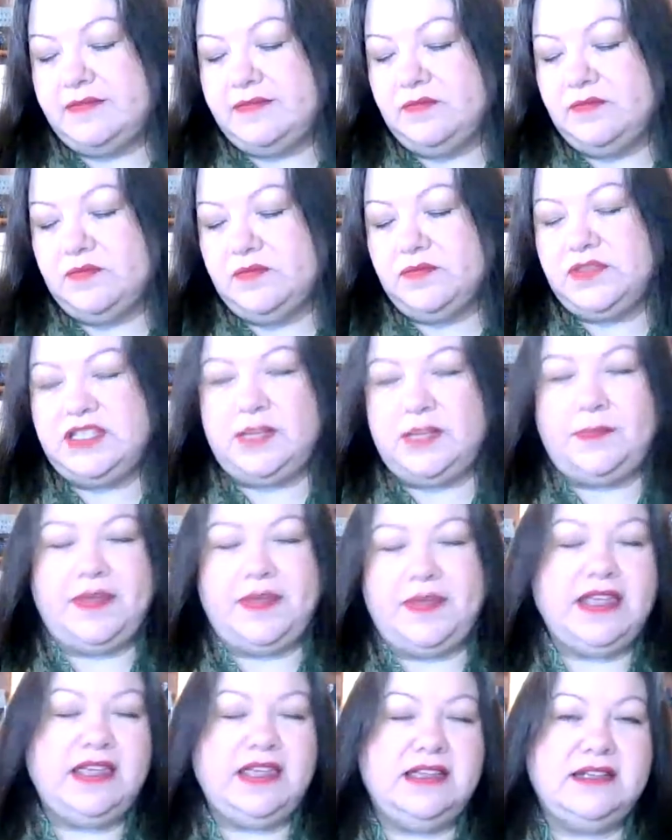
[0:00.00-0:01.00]

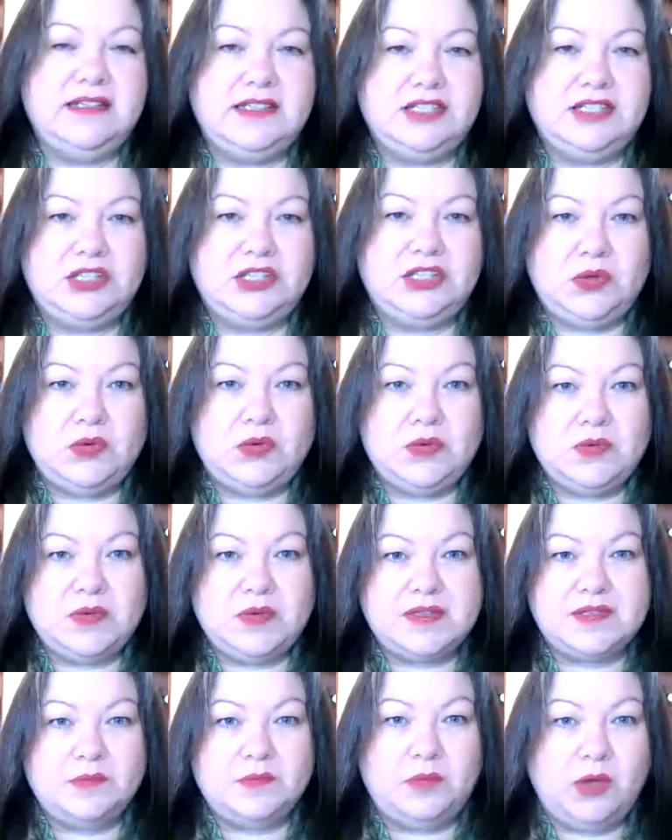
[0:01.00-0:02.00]
dipping into
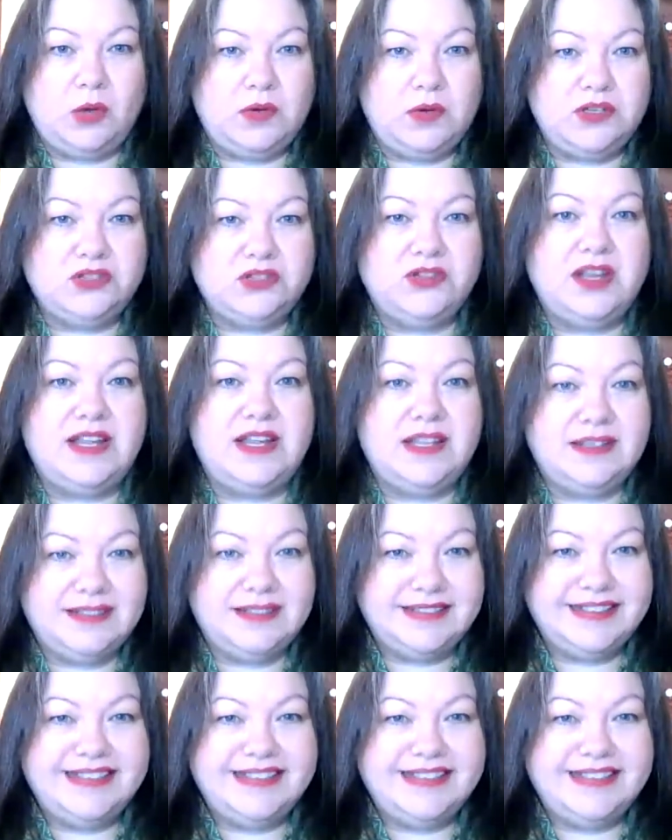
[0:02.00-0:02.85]
some poetry,